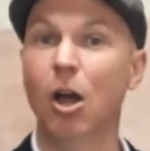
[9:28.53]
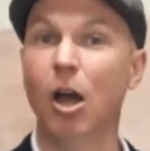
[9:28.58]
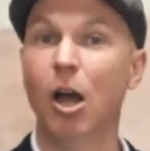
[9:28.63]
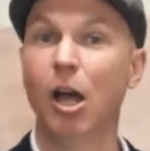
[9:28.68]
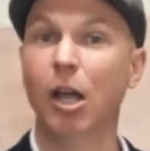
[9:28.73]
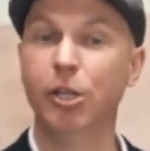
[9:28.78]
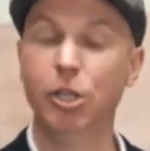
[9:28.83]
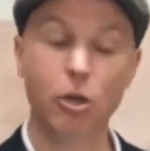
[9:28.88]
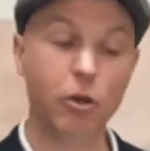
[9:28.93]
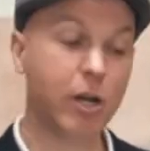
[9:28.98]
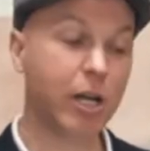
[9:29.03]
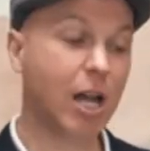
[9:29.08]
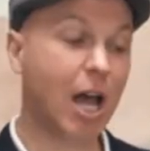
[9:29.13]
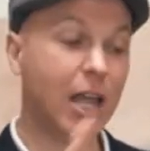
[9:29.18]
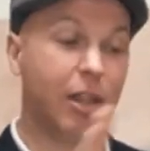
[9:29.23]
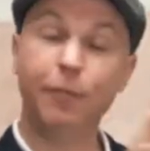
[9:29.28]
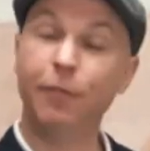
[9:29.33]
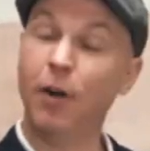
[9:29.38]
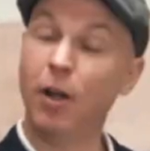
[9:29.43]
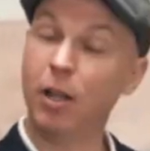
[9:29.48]
You can
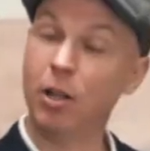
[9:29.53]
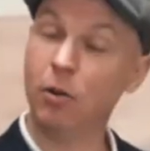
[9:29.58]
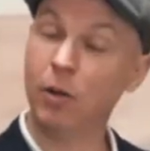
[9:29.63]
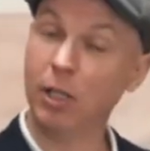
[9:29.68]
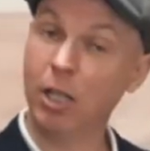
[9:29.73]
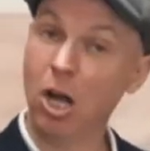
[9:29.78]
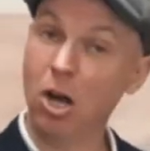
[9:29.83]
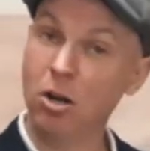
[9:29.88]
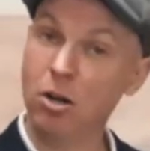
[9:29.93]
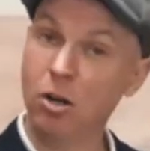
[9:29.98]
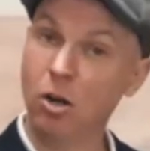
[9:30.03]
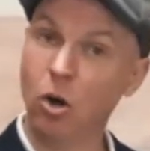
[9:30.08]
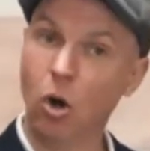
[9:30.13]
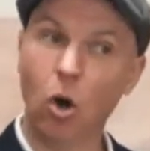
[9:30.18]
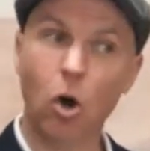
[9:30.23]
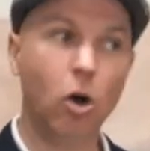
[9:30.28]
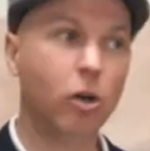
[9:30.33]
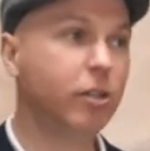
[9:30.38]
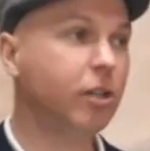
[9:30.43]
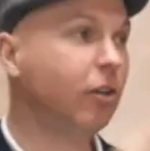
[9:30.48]
either follow along
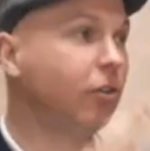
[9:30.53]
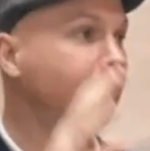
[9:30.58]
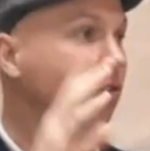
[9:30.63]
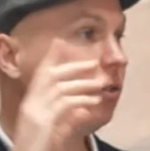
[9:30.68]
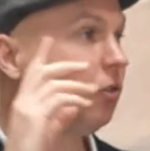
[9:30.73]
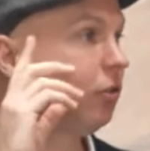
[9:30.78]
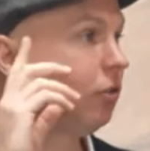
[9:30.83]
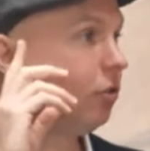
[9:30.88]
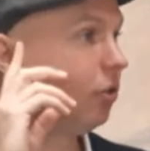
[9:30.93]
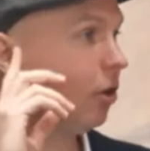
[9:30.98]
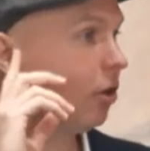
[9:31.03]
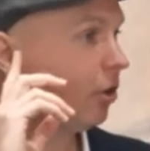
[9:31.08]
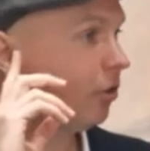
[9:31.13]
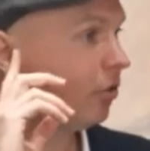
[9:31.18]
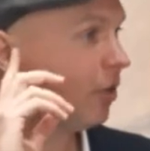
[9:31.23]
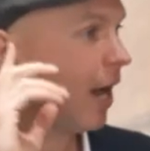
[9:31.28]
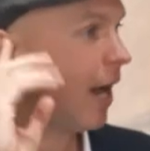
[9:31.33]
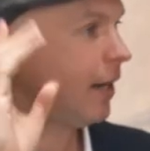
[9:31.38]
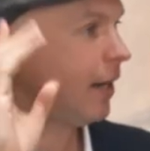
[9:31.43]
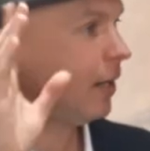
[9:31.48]
or just turn
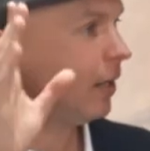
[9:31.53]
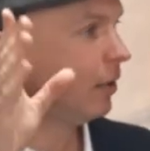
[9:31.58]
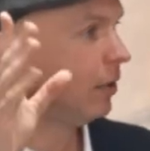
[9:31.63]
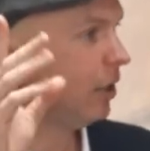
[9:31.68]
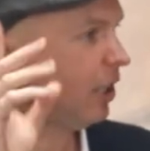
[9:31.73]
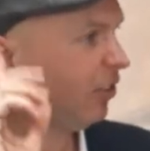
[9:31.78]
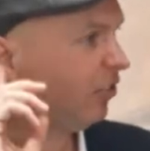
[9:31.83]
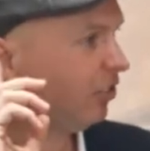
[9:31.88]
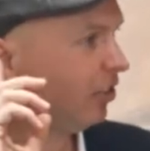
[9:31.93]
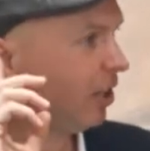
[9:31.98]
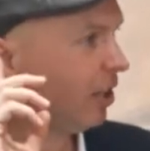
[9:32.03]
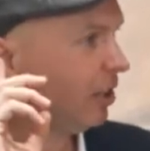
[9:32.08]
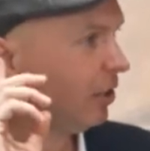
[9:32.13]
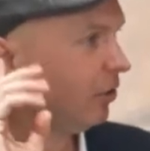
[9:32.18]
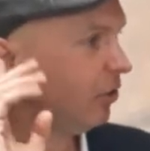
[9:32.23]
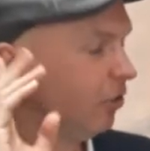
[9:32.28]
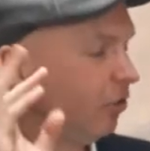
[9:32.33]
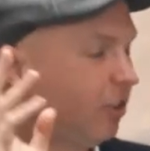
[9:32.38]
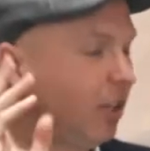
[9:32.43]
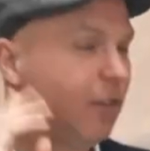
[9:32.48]
aside, listen
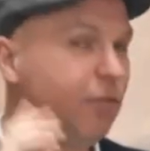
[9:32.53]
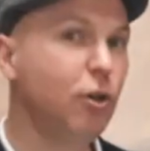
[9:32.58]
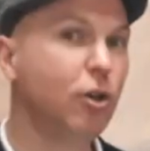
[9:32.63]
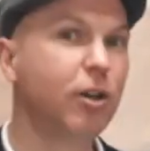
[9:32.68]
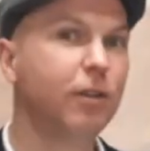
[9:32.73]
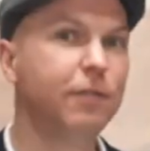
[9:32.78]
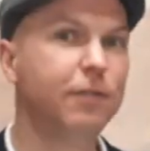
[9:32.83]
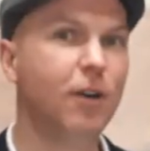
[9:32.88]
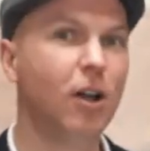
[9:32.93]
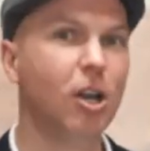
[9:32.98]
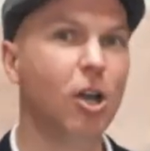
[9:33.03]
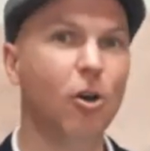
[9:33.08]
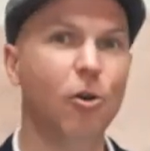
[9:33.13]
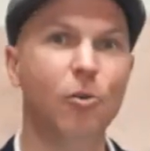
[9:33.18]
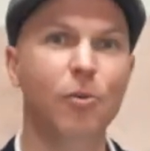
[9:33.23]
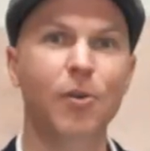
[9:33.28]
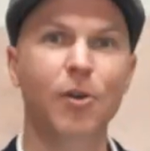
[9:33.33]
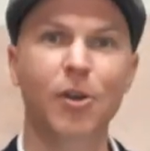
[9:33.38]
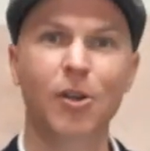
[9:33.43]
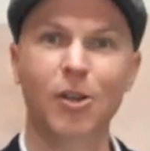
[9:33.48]
to see if you can follow.
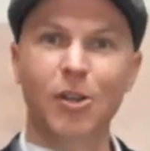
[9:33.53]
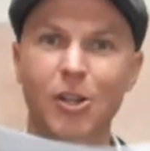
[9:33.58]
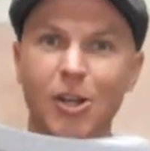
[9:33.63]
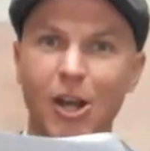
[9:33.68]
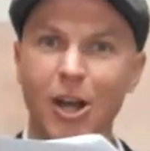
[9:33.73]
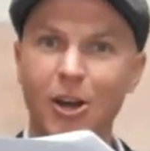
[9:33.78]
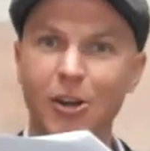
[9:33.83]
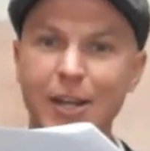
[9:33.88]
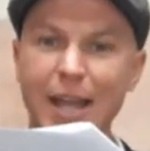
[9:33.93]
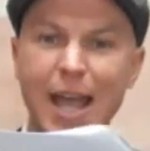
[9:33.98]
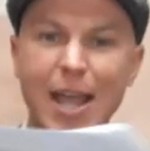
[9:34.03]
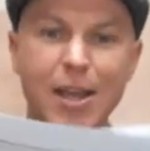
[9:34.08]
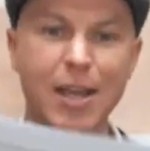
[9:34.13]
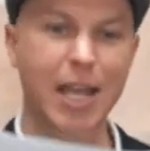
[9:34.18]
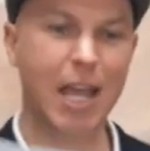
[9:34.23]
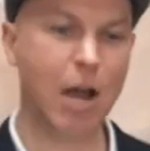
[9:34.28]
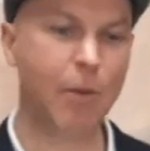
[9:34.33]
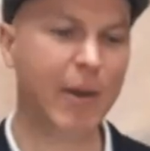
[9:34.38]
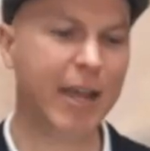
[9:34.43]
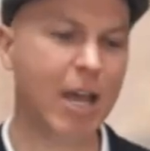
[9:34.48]
Okay,
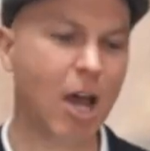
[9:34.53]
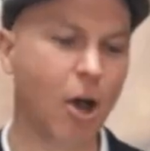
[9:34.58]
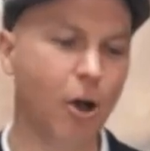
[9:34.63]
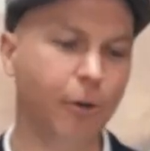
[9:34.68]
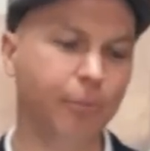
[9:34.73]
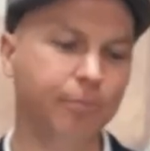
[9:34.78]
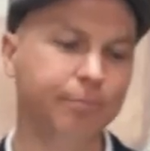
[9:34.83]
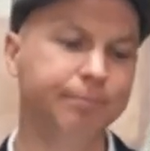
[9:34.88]
here we go.